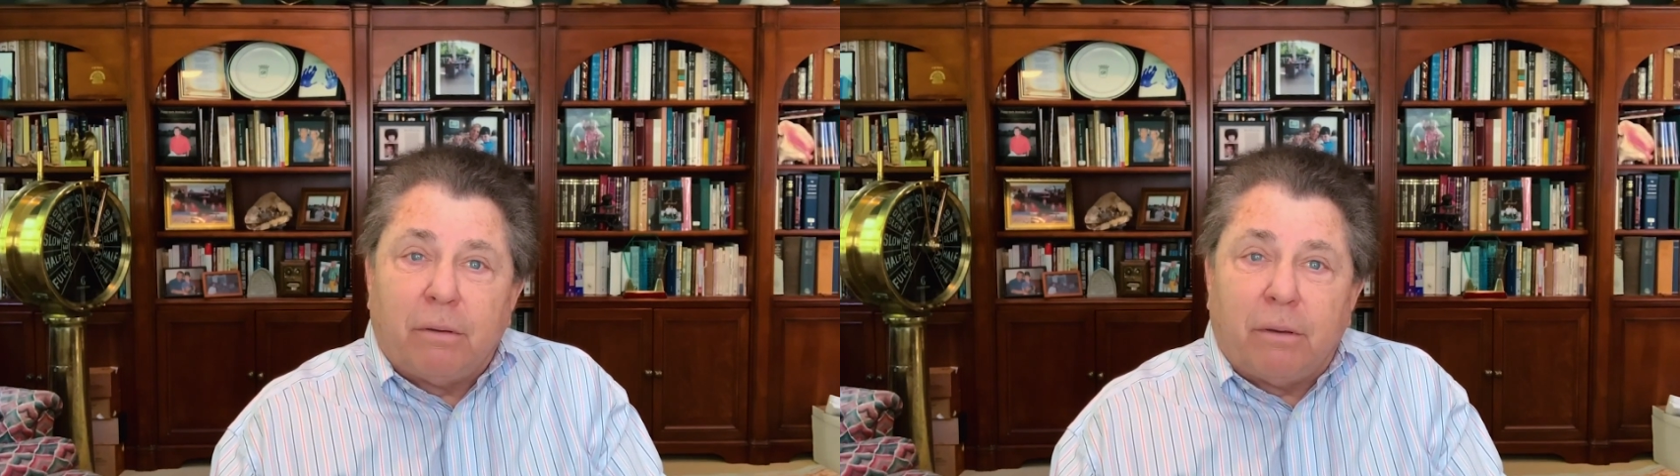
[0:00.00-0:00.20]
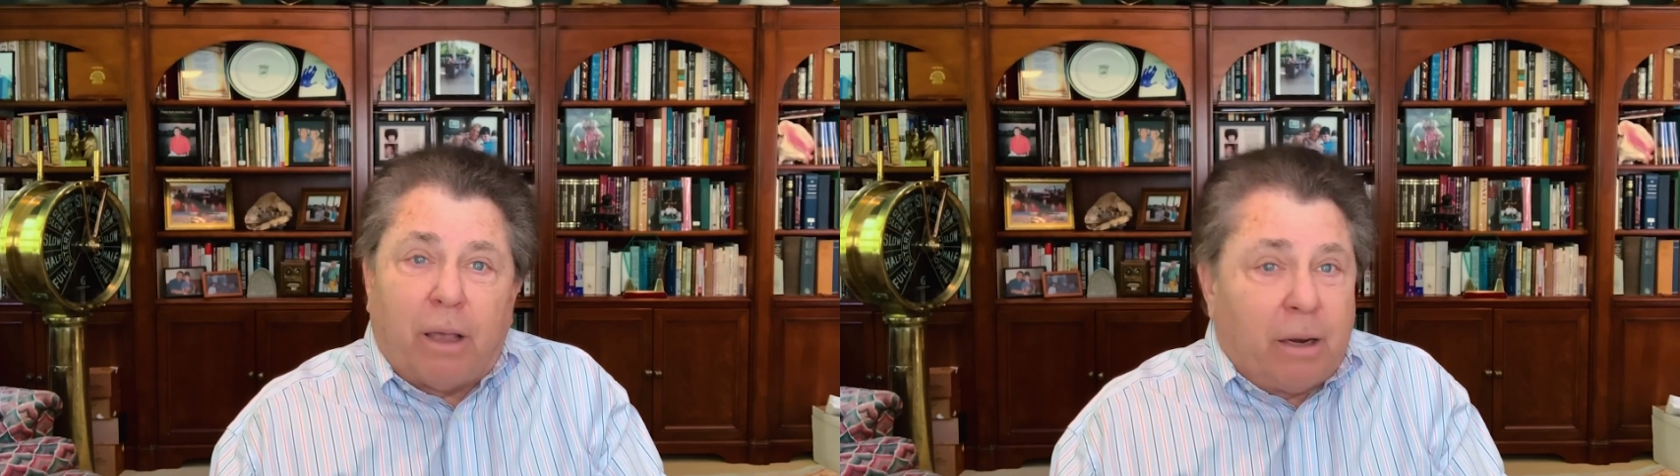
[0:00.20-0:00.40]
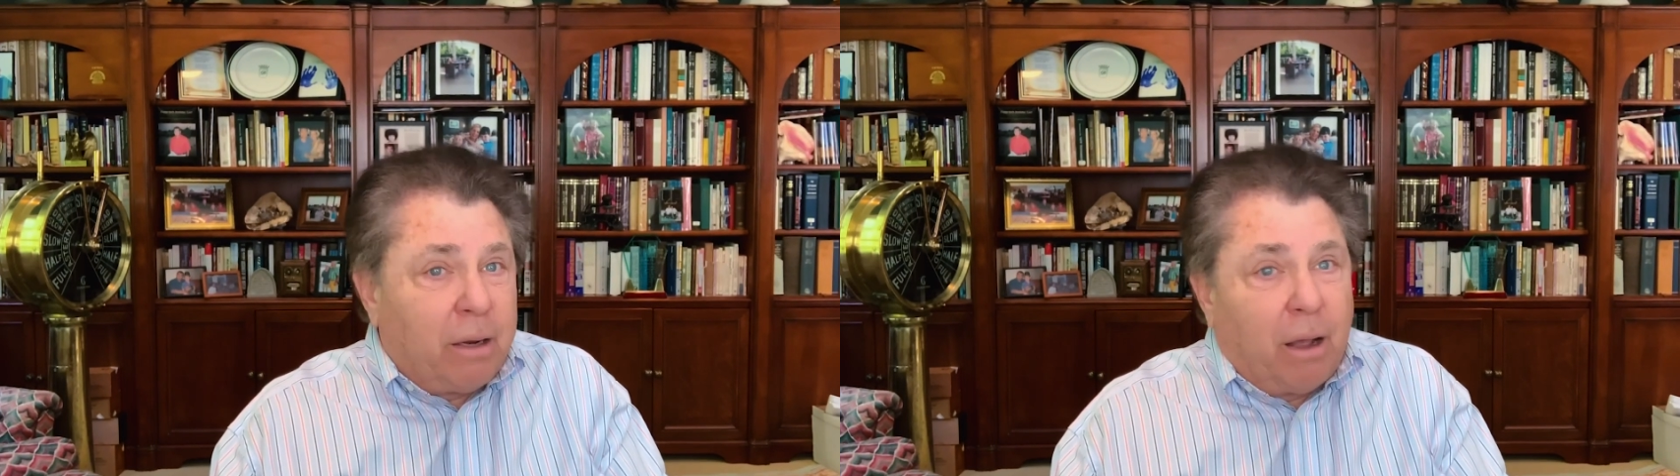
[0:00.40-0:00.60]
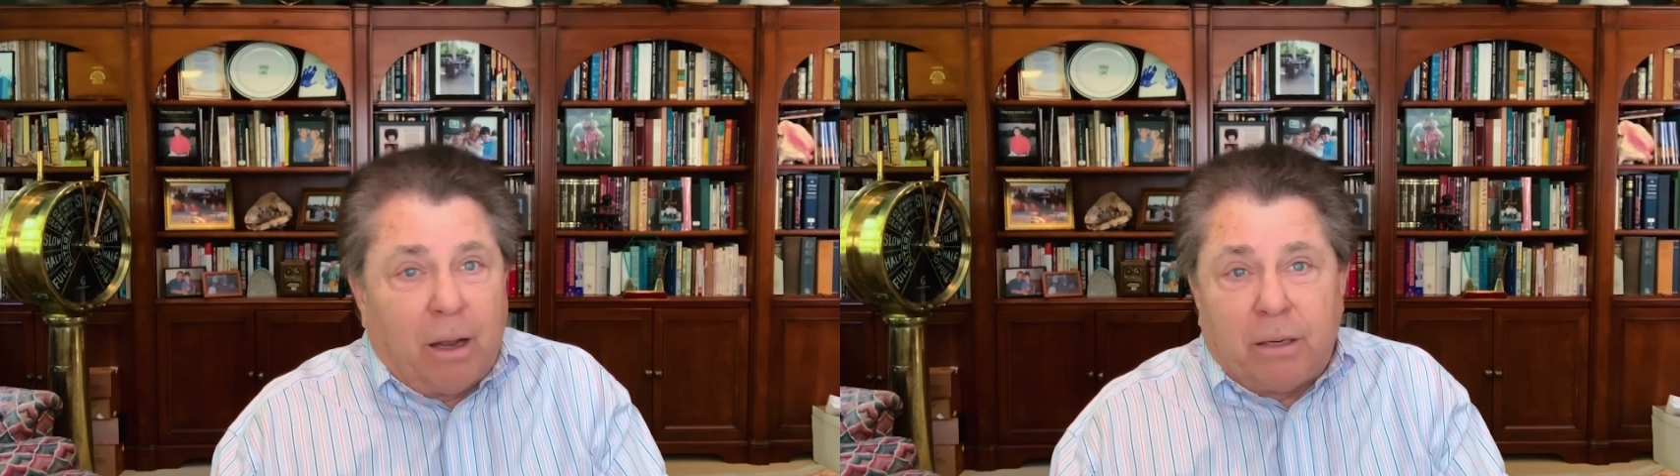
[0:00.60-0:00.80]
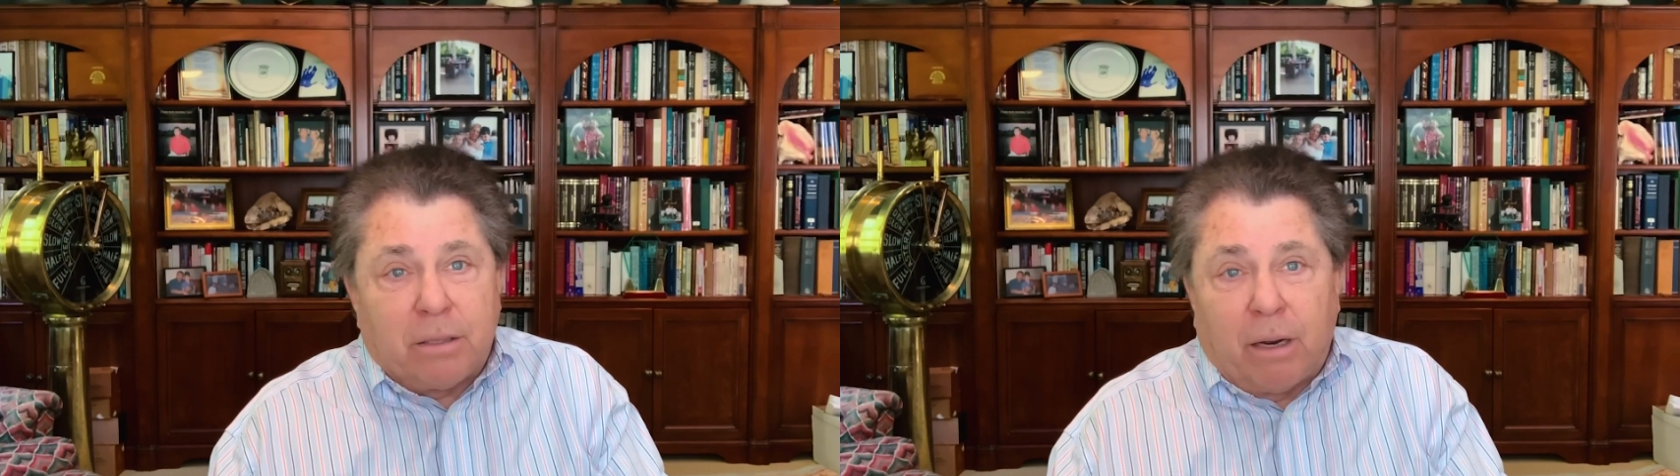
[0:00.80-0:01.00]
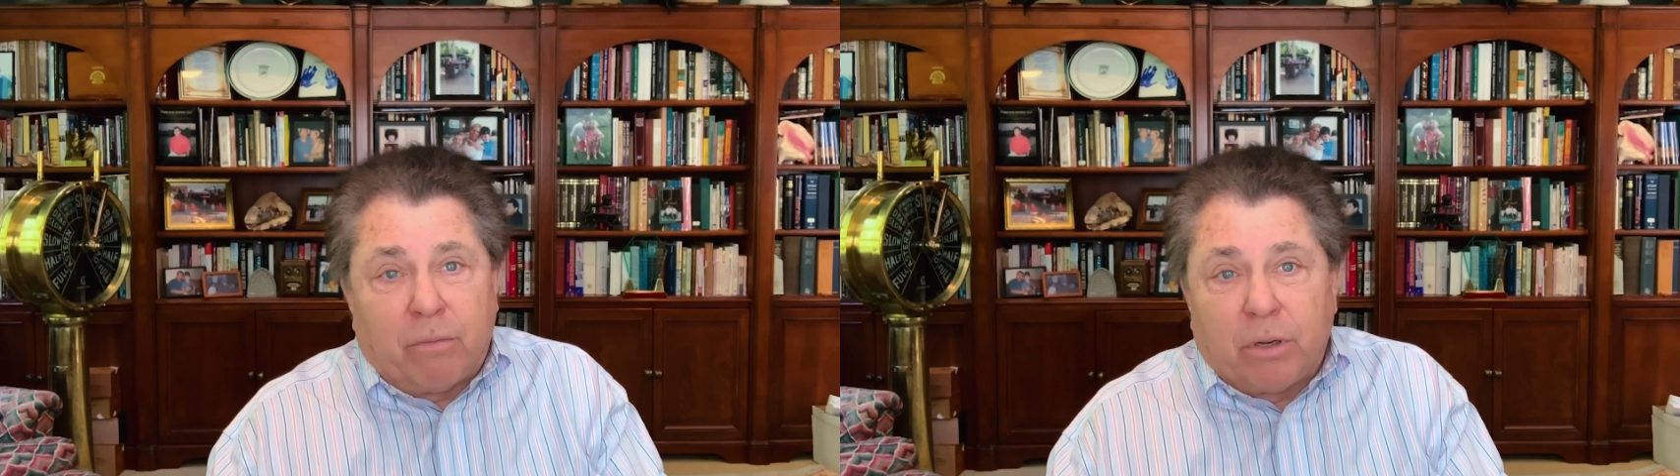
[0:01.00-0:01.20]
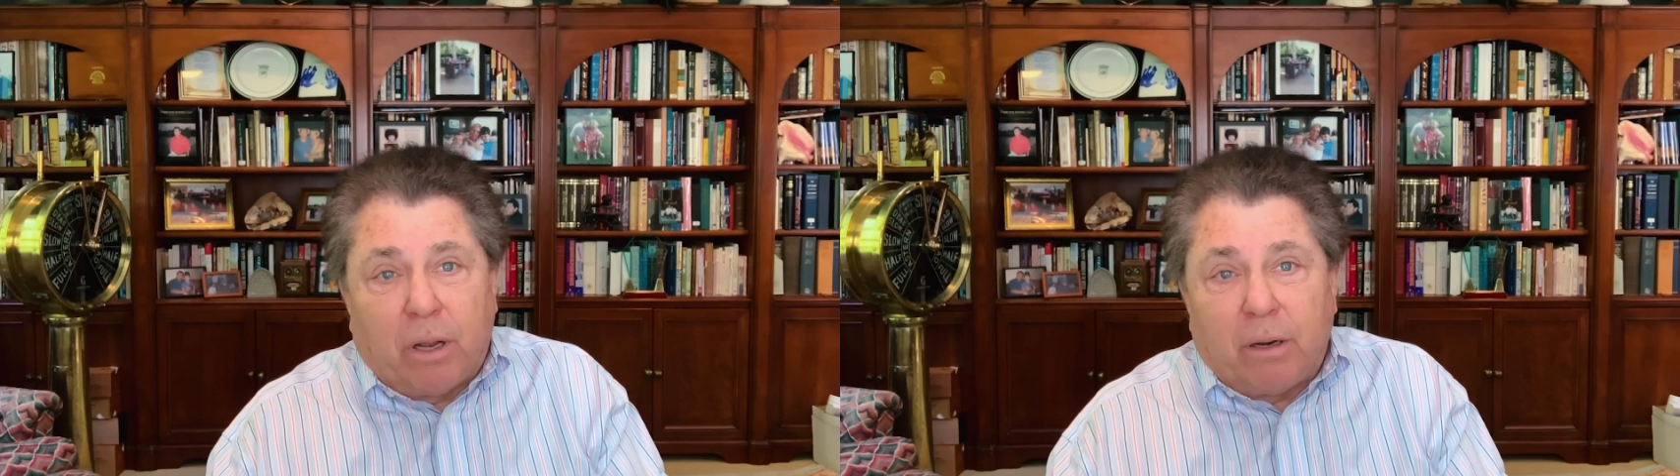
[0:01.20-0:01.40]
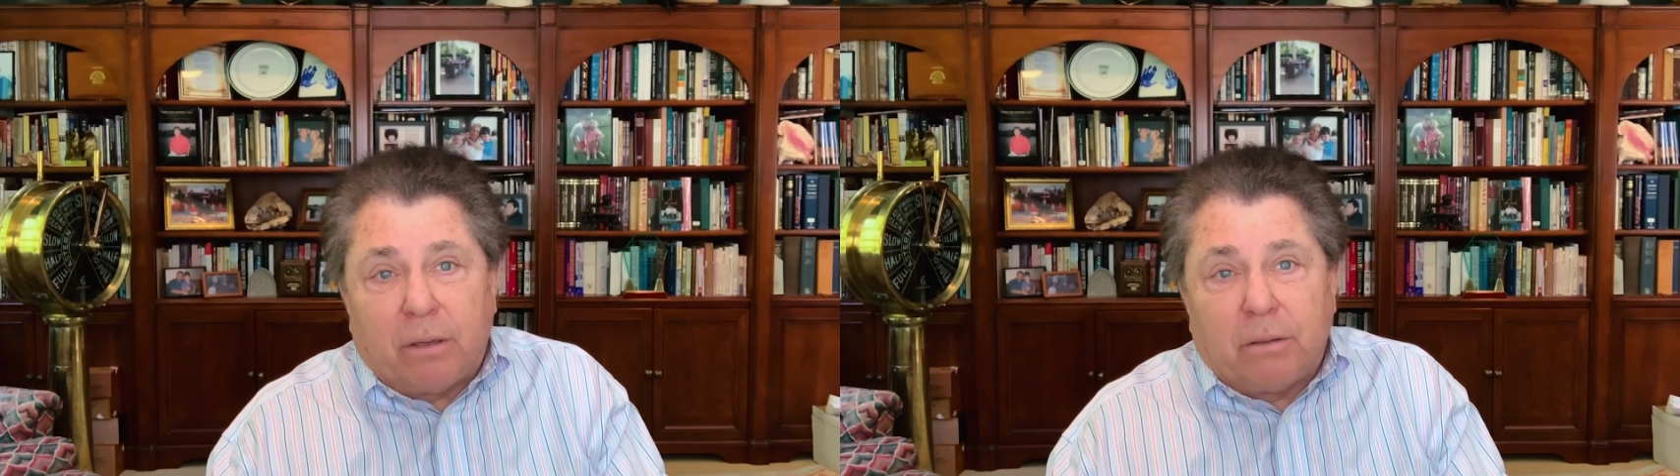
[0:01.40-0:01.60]
And God has never
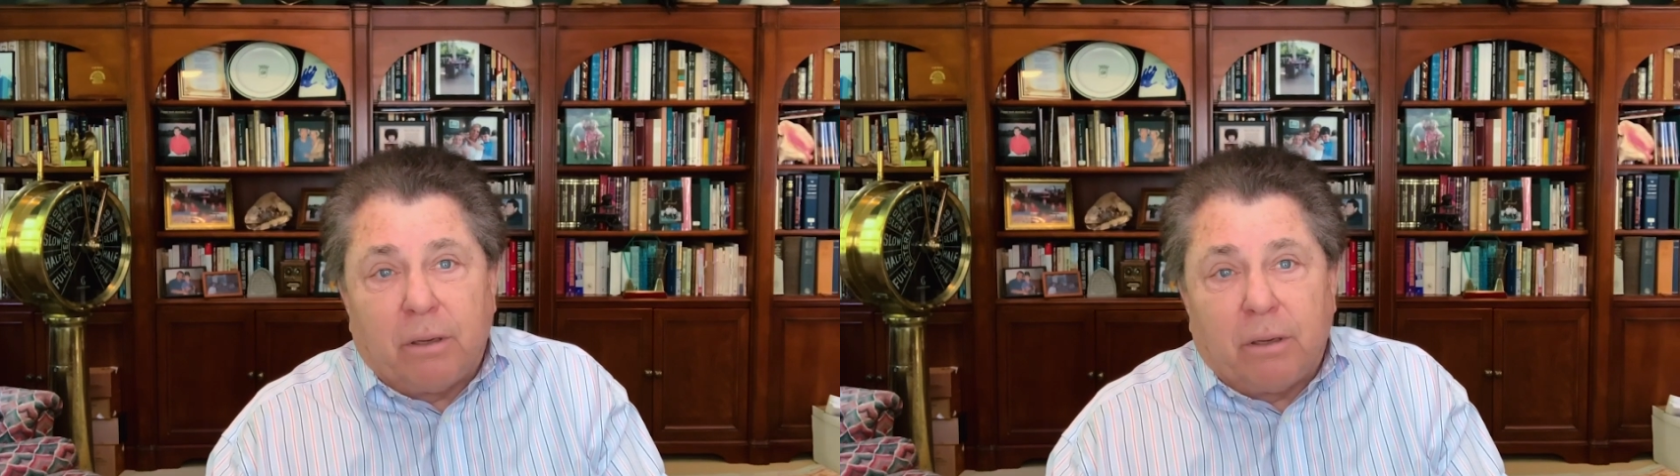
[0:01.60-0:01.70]
done it.